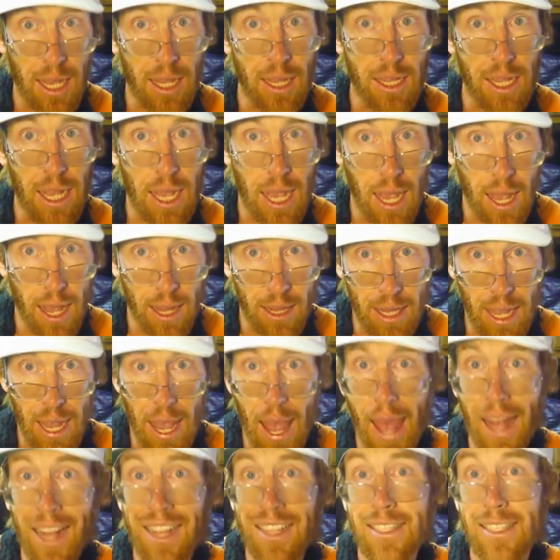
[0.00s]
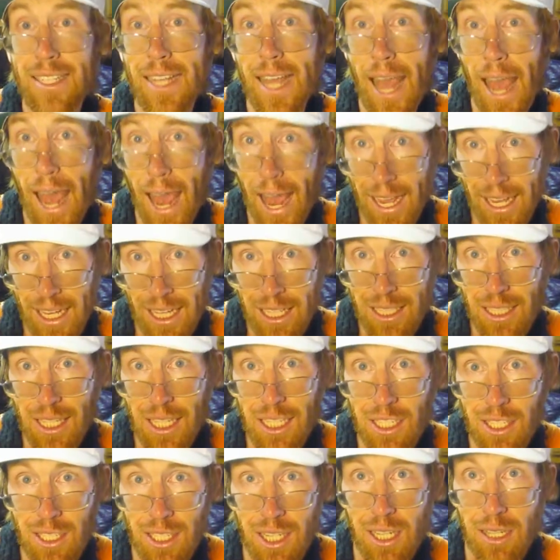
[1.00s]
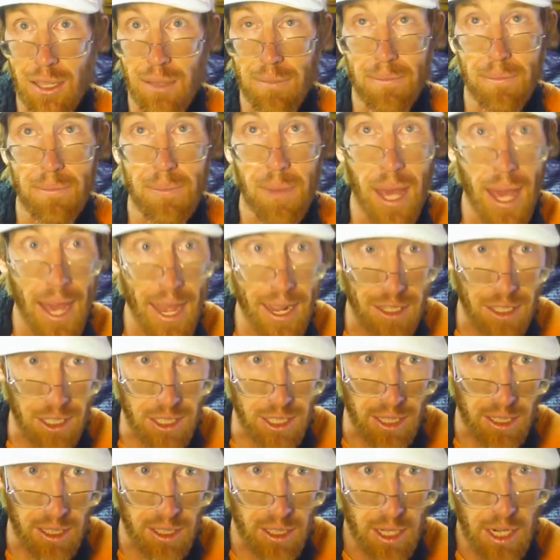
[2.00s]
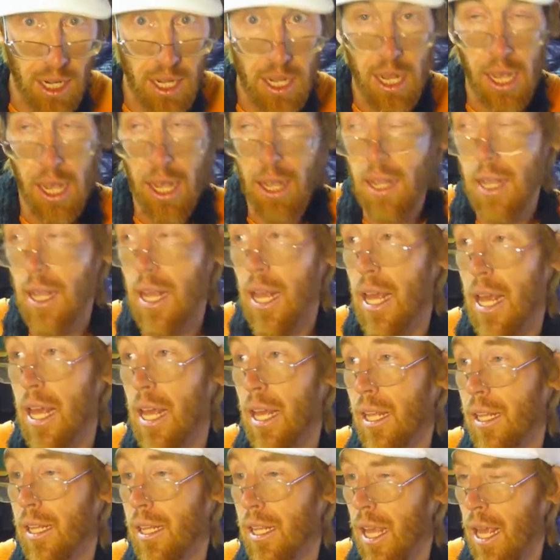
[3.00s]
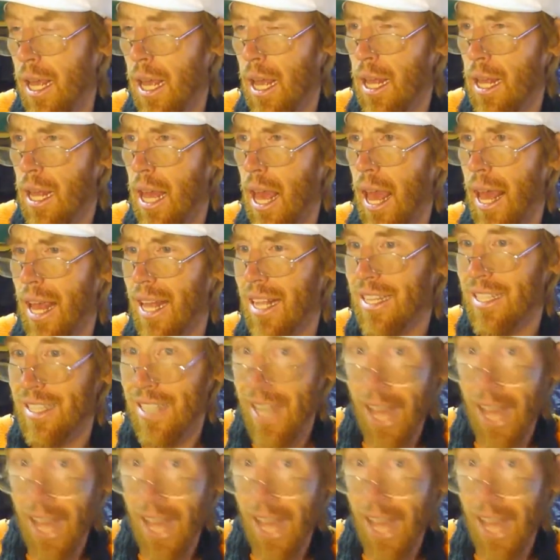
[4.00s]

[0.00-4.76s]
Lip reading: in an antagonistic manner, in a